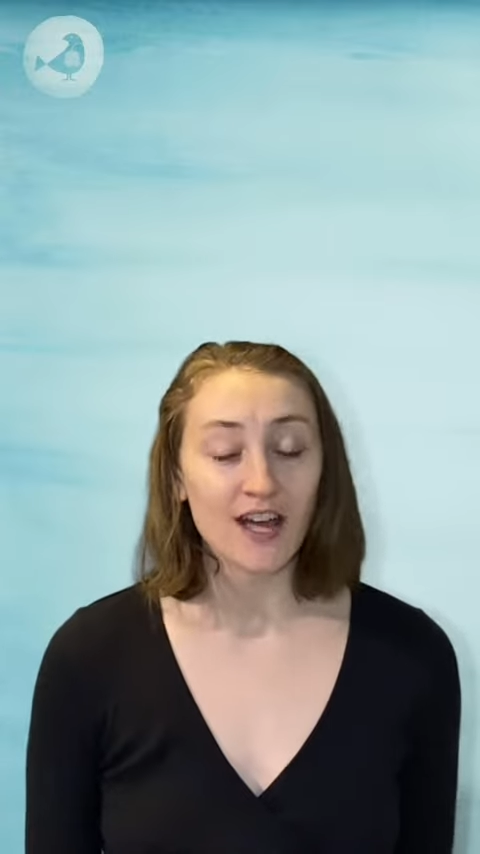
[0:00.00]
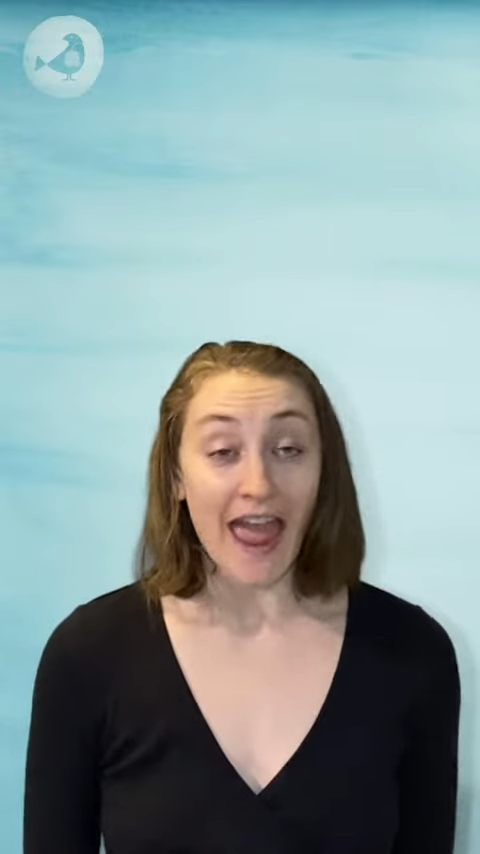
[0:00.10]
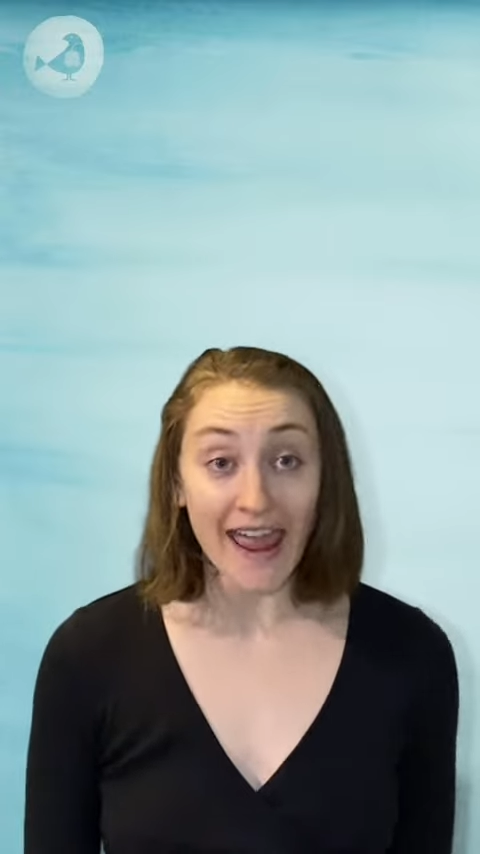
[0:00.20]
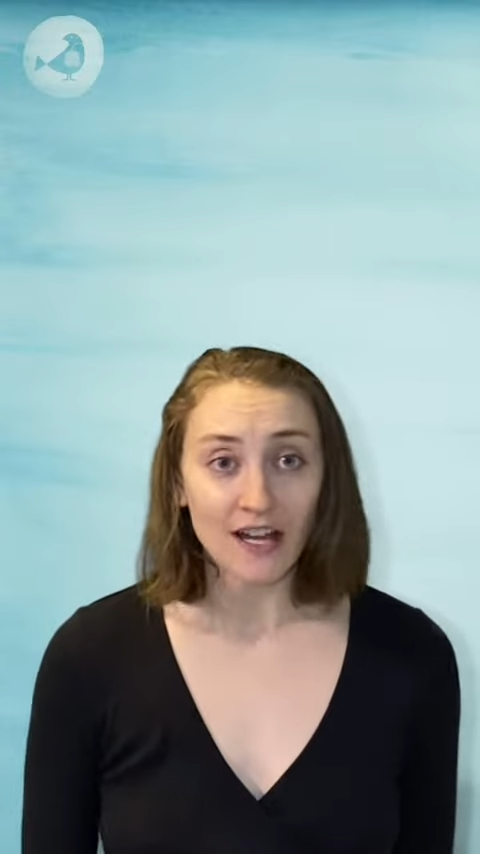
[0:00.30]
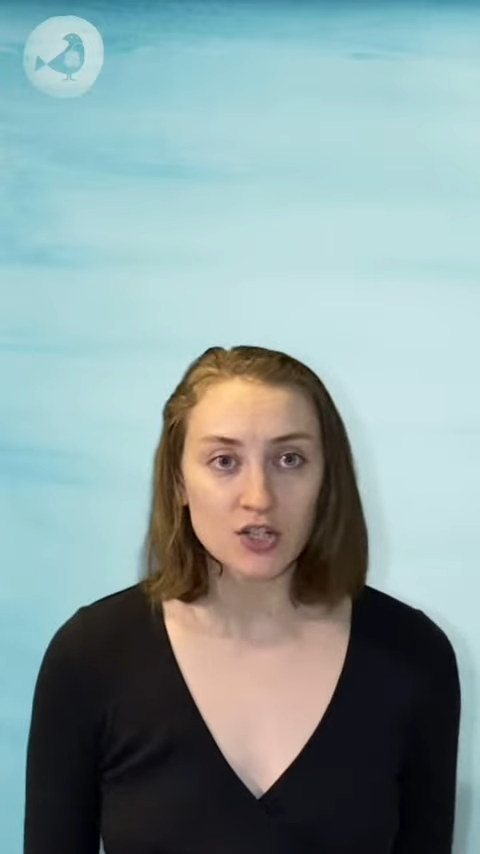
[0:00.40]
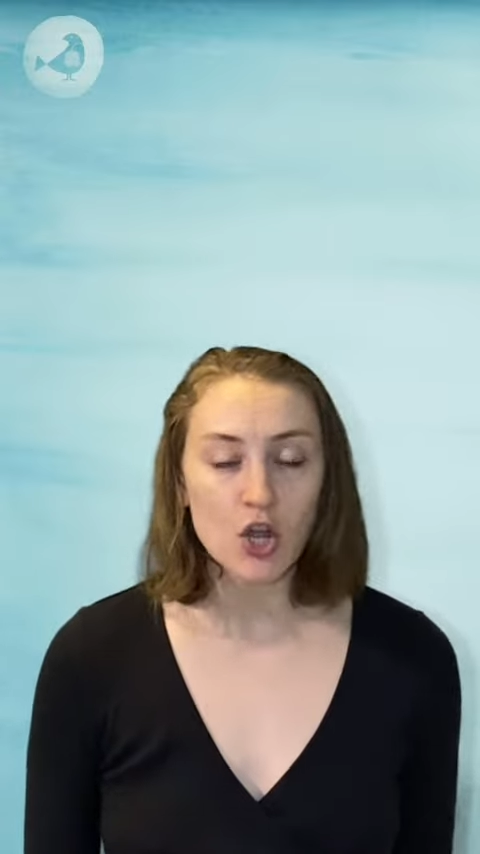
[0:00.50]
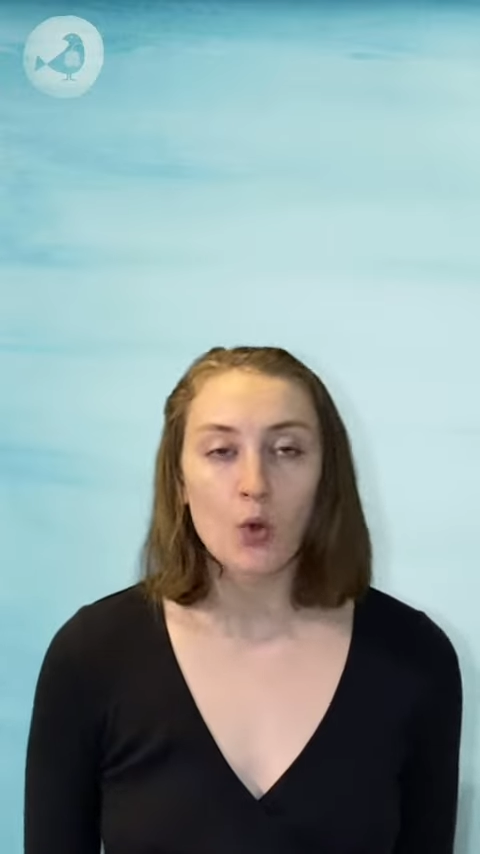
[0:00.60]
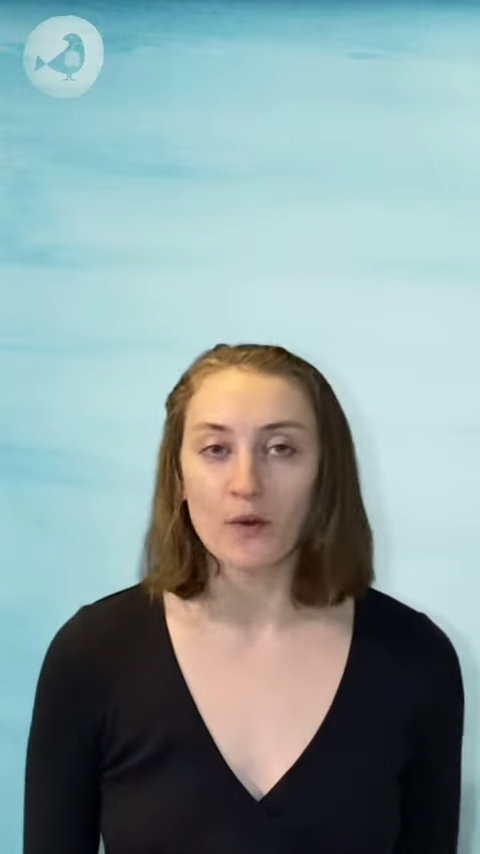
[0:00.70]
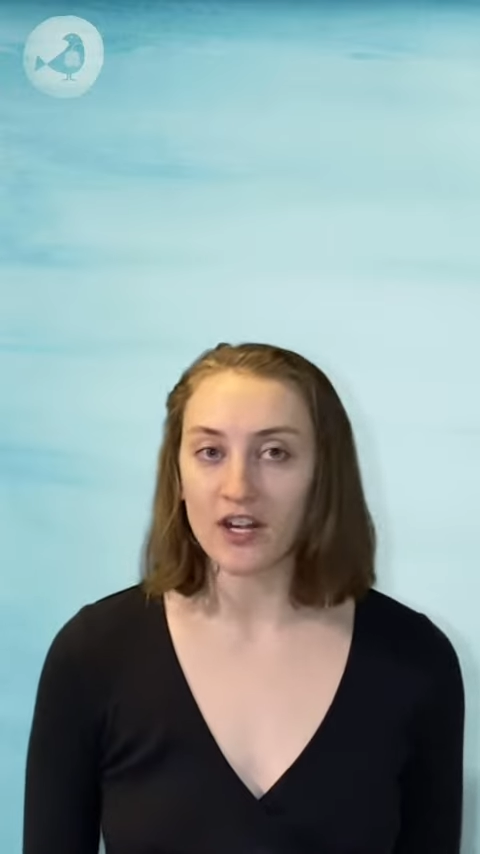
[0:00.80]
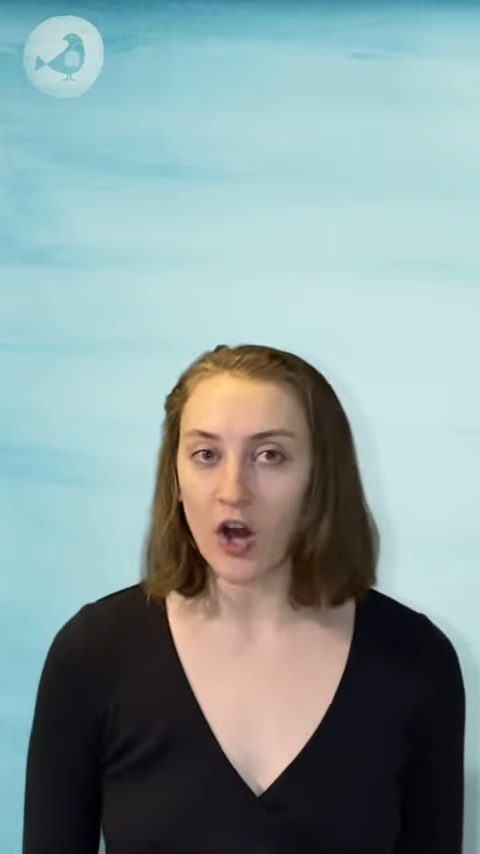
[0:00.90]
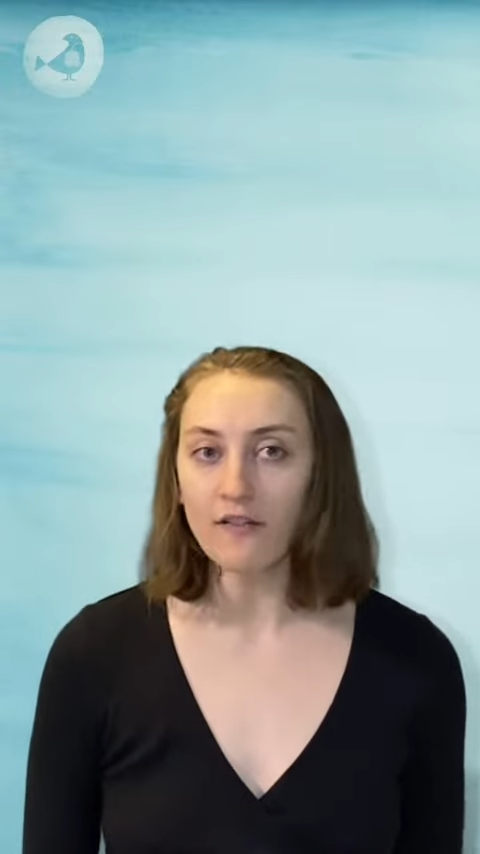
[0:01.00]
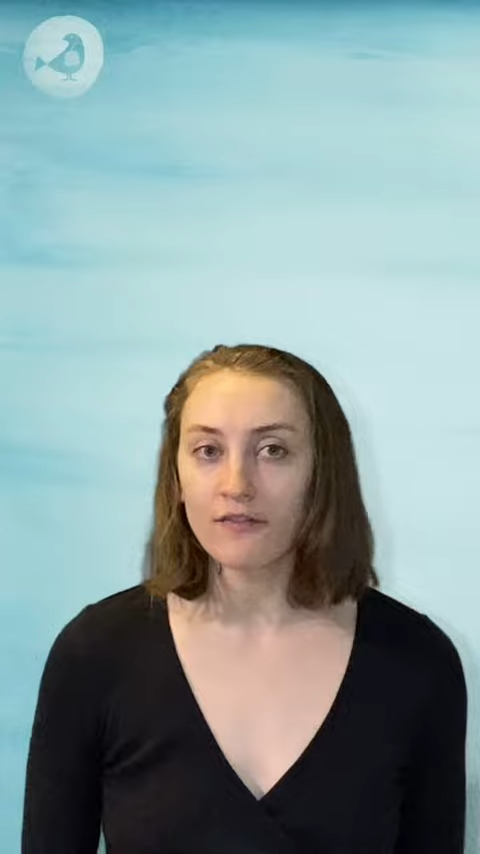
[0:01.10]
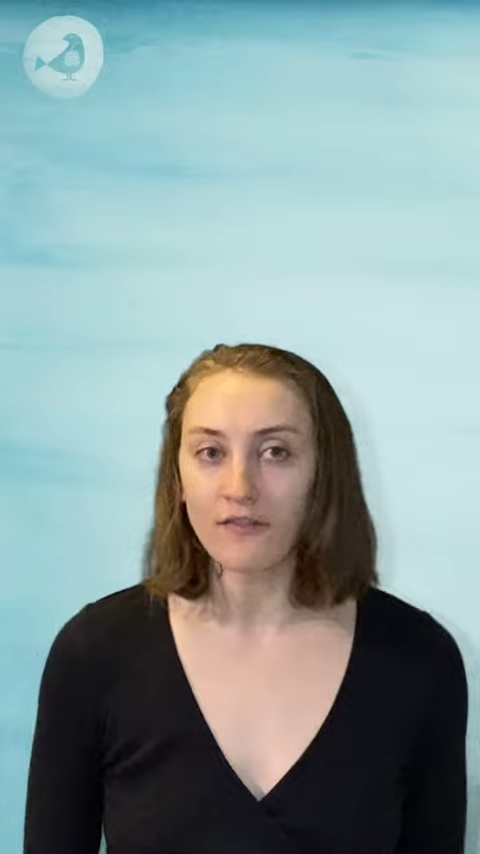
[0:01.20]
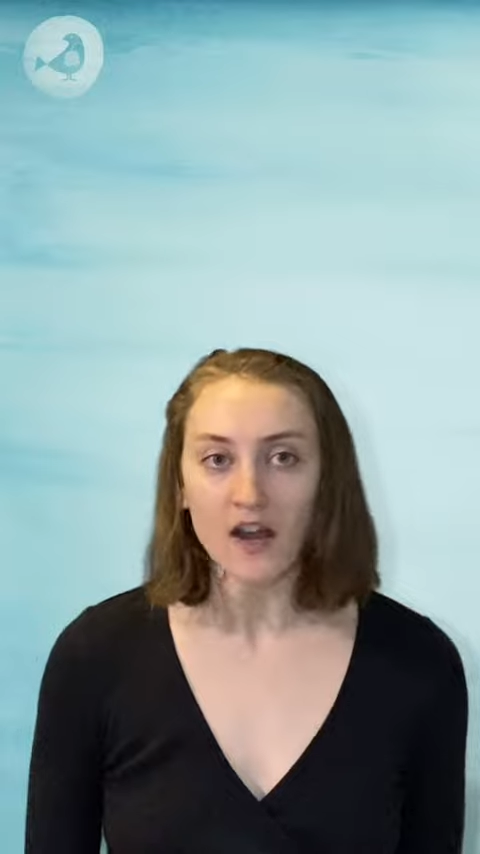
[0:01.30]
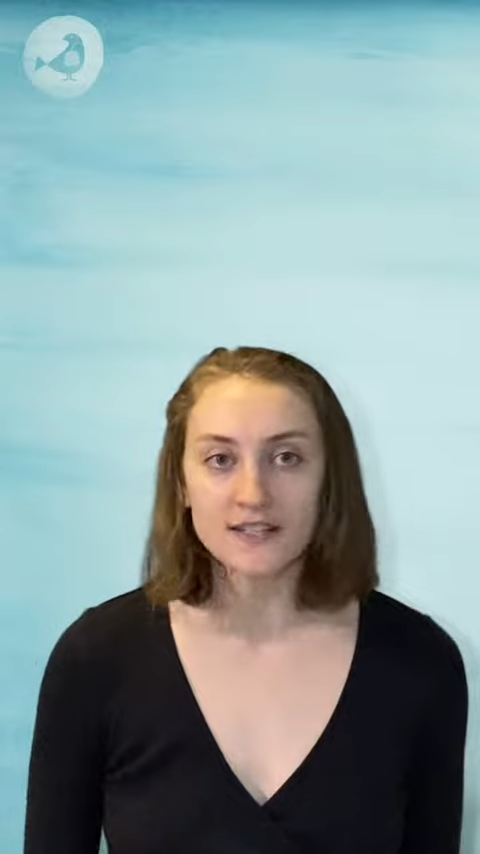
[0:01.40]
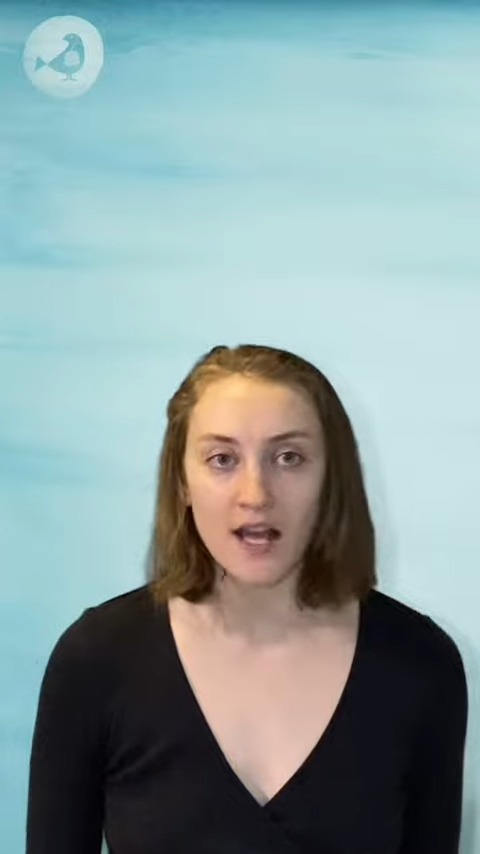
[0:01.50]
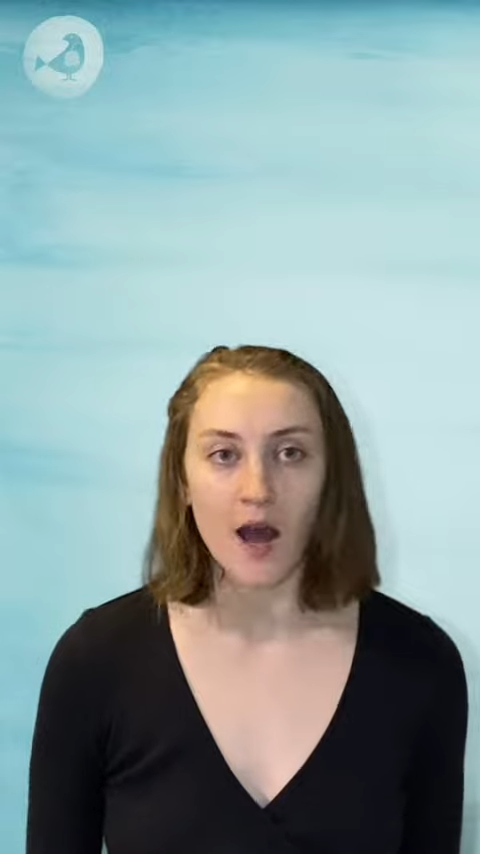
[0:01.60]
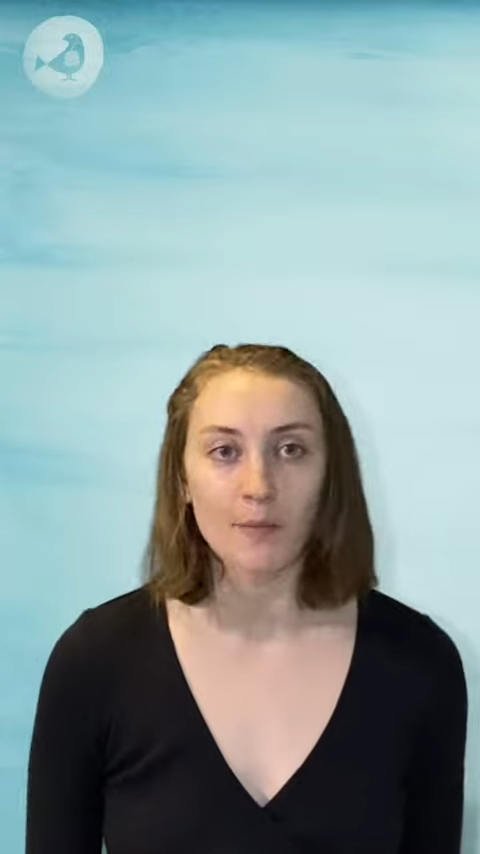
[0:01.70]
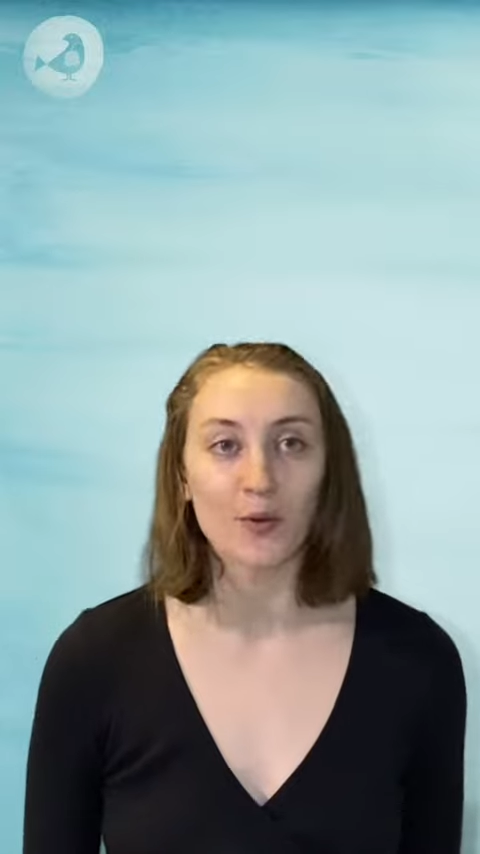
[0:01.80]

And when it all fucks up,